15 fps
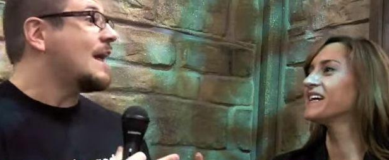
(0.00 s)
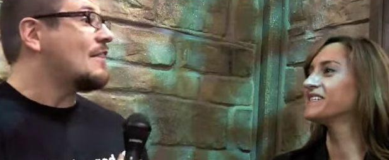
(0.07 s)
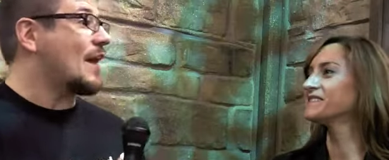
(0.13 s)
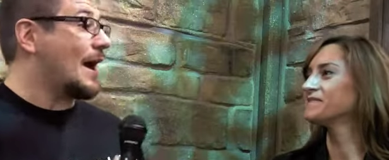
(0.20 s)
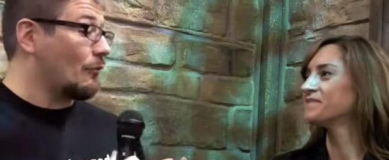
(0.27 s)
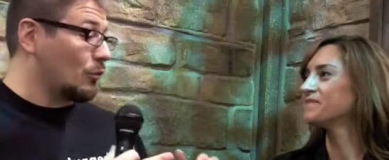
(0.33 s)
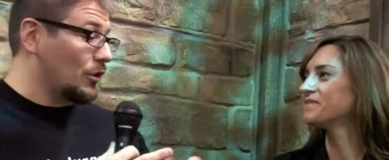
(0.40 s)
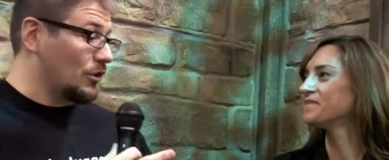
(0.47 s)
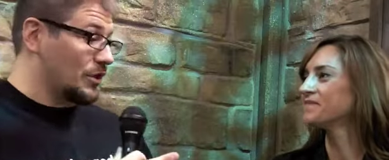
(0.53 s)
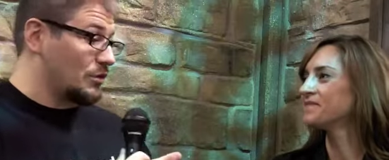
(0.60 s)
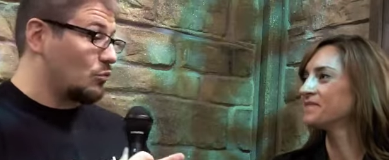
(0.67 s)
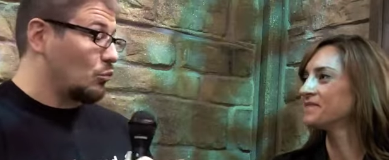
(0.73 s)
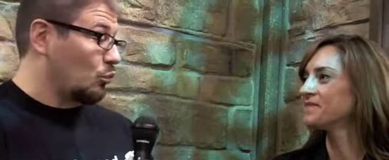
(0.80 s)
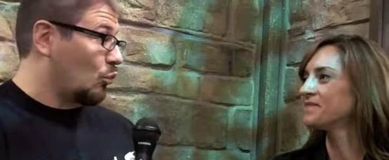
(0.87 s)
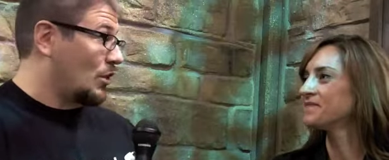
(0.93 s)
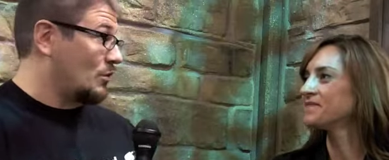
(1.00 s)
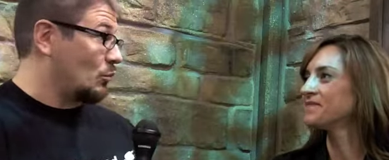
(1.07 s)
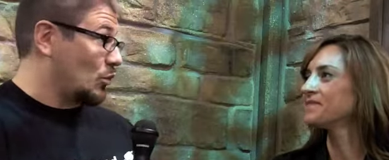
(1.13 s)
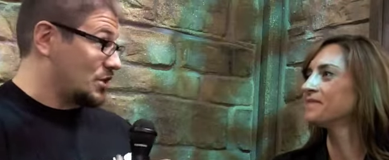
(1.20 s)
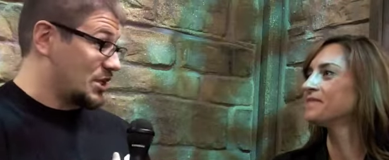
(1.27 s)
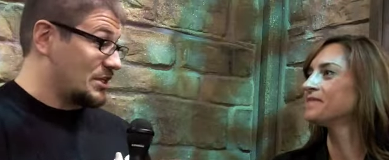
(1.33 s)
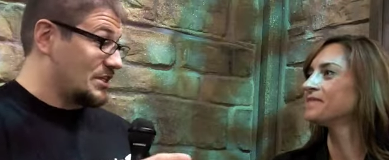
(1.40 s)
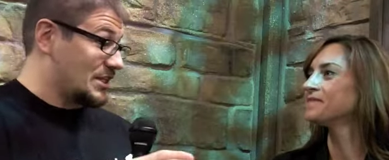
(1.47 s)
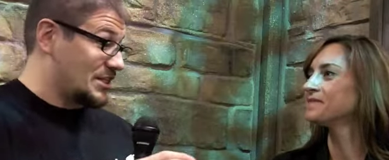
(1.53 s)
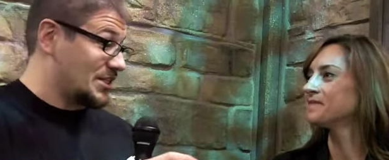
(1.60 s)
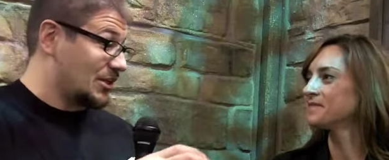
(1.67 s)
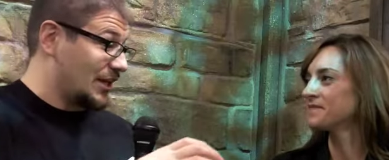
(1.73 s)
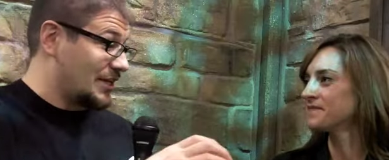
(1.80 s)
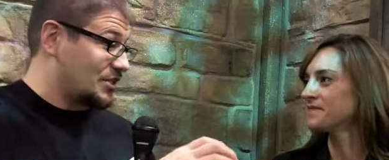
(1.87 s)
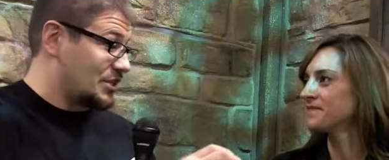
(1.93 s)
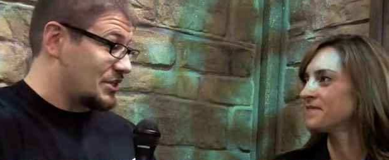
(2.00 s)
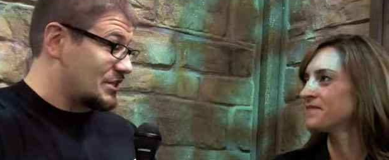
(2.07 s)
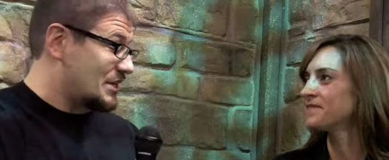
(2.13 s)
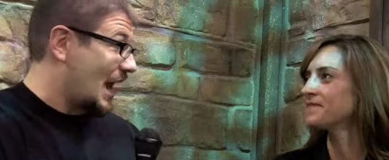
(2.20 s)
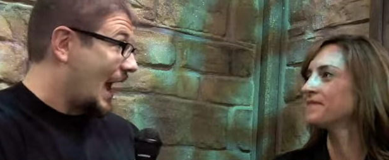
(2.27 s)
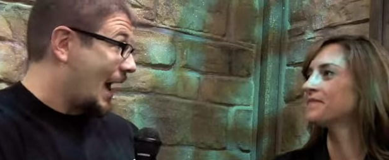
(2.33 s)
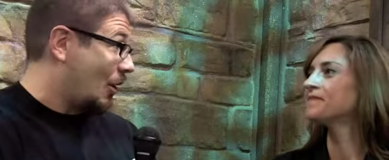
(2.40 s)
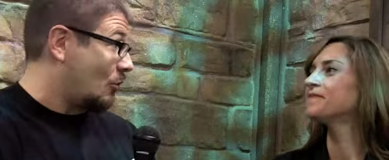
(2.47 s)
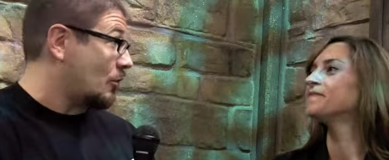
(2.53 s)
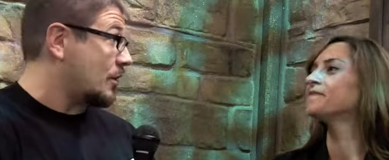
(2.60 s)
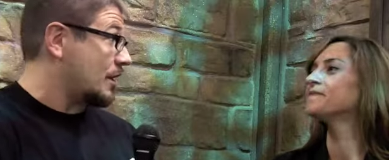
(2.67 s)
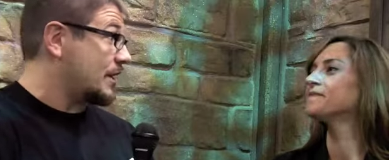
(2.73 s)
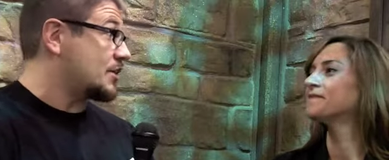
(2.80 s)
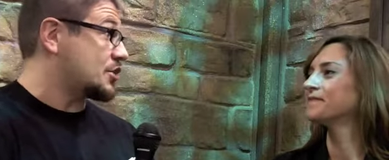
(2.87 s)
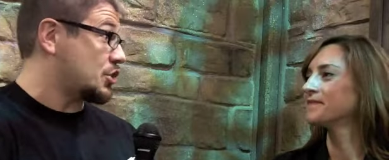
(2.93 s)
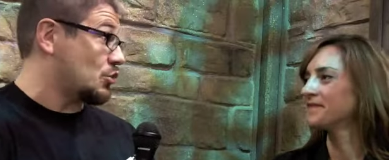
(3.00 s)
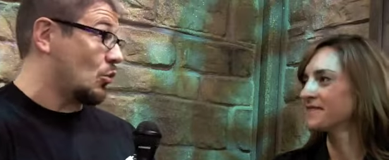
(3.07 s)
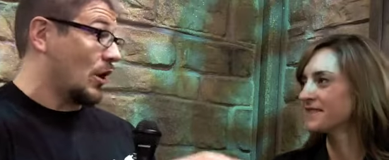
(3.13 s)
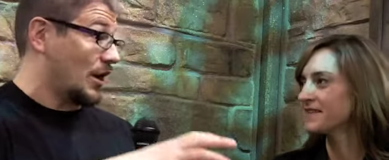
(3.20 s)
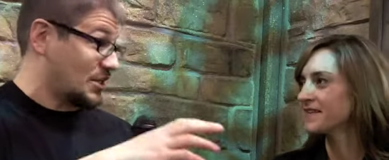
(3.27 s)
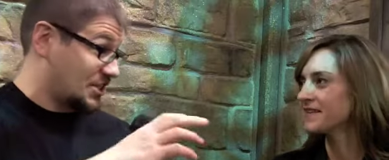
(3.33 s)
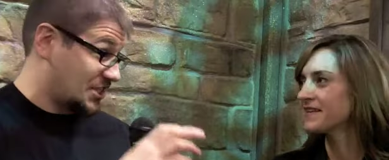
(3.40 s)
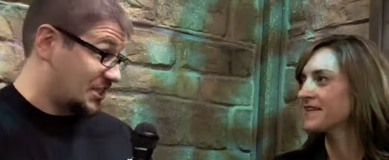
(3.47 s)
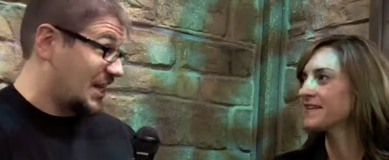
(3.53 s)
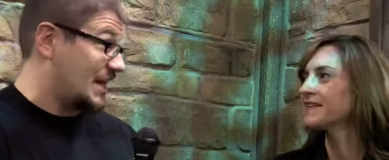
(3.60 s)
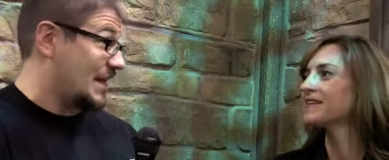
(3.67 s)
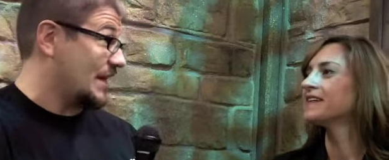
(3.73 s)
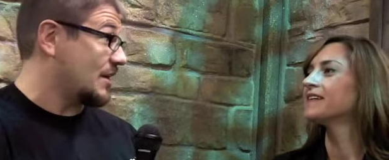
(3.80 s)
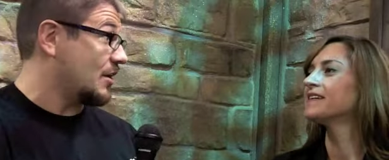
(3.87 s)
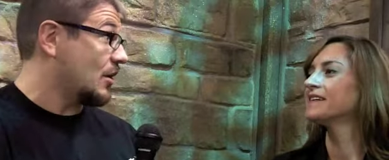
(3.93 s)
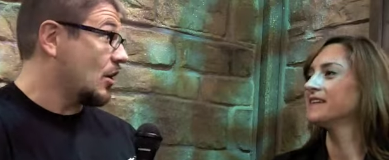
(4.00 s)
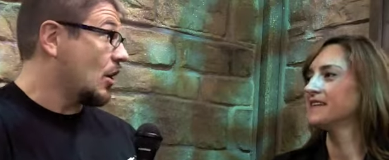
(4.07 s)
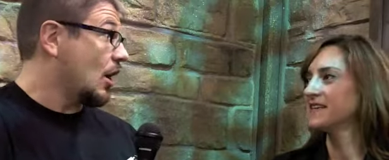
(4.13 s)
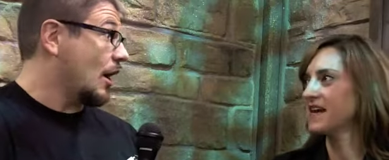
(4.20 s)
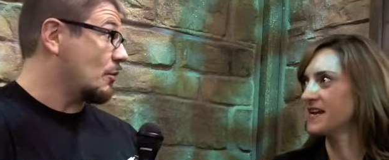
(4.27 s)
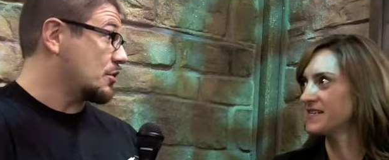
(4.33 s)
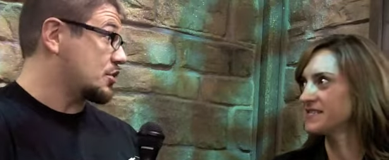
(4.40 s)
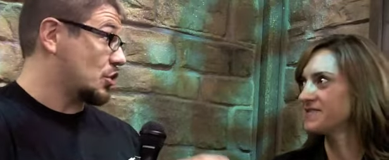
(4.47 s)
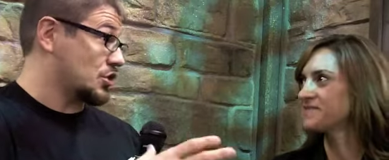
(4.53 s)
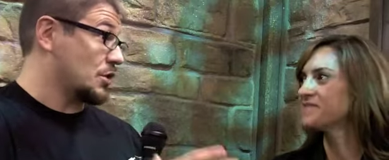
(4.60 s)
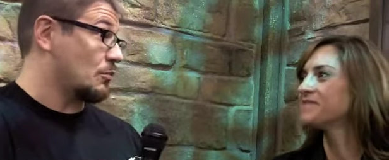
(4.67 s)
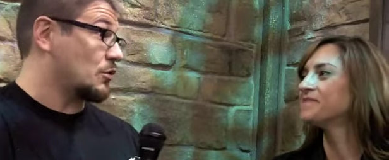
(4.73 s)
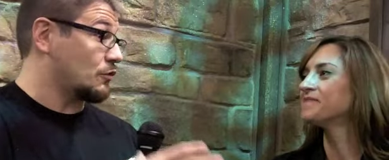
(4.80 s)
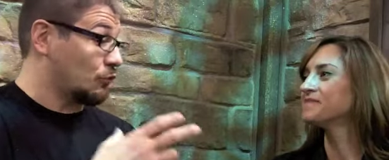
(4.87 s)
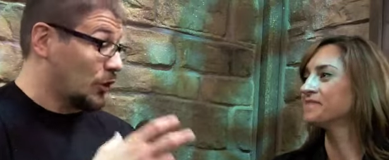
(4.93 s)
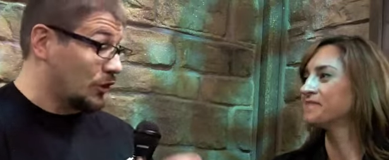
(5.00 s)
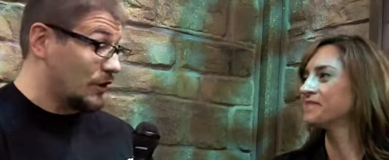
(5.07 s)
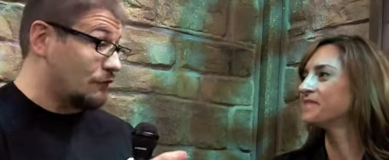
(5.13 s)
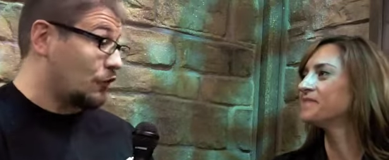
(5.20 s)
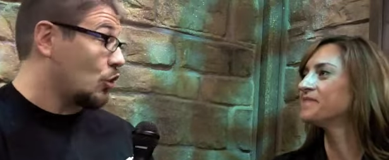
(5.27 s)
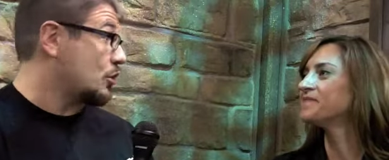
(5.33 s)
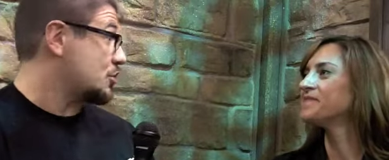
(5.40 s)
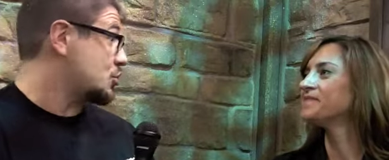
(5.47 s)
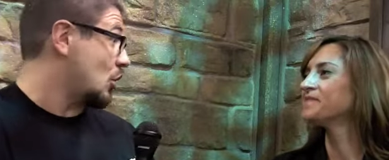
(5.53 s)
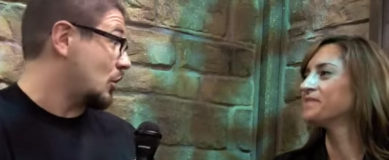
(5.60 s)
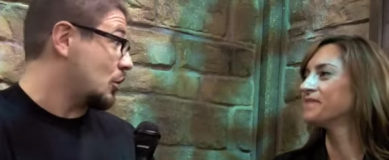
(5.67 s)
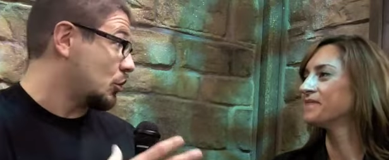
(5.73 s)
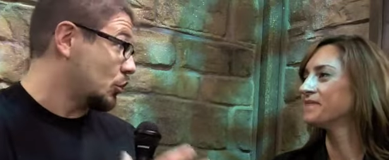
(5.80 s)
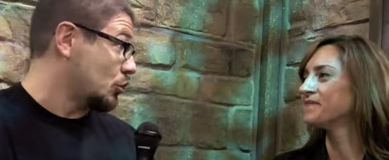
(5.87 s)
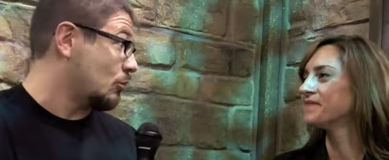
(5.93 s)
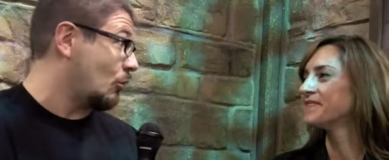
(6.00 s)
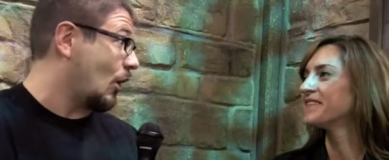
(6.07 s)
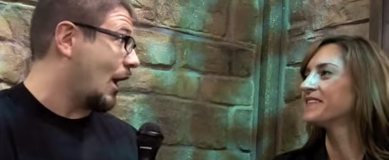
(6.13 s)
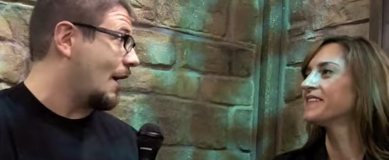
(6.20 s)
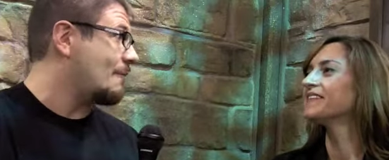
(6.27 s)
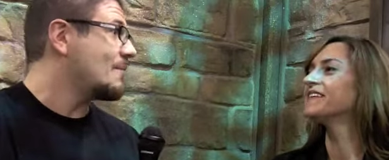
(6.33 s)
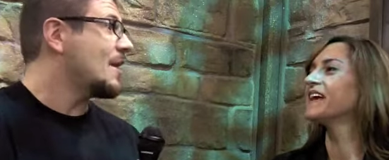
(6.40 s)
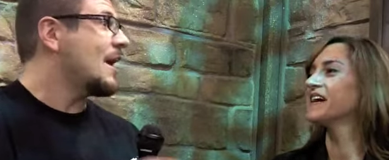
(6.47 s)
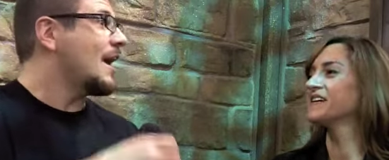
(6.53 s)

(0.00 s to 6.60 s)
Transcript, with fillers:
Speaker 1: That really was a distillation down into a city it was because it was really focused on Gloomwrought.